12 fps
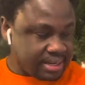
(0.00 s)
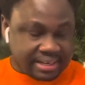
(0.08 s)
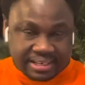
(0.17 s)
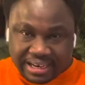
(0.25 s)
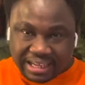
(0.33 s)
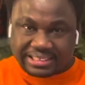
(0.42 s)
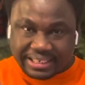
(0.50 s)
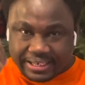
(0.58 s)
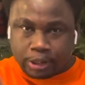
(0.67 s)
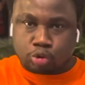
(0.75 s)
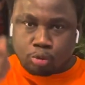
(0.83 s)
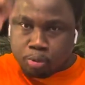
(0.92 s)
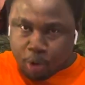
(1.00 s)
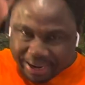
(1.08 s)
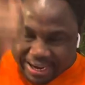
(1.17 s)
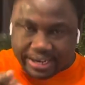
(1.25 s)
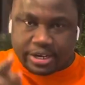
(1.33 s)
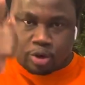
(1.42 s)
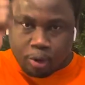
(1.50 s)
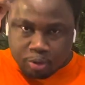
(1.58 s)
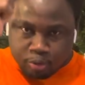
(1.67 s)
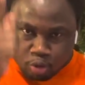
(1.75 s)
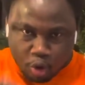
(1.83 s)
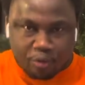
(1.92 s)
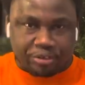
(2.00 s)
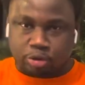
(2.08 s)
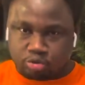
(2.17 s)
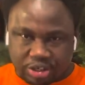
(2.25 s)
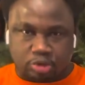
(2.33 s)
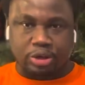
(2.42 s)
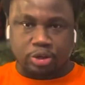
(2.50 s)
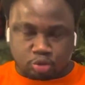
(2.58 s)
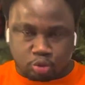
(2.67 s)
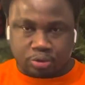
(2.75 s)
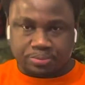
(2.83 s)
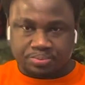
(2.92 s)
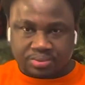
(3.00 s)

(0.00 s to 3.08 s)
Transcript: Nothing needs to blockade your growth in 2022.